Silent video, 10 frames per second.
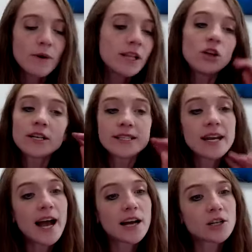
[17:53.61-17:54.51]
we looked
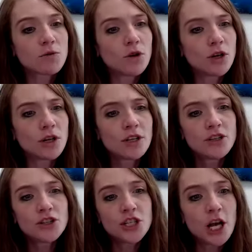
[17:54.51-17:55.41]
at
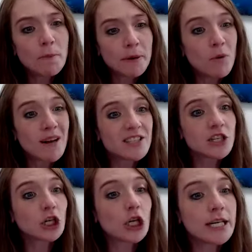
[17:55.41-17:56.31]
actual
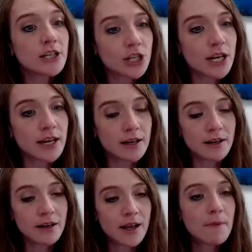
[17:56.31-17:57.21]
GLP-1
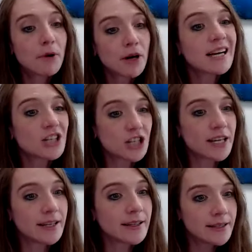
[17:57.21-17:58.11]
secretion and
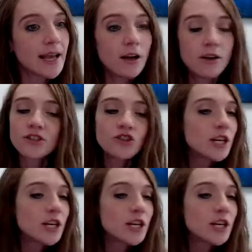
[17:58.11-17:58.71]
production in the cells,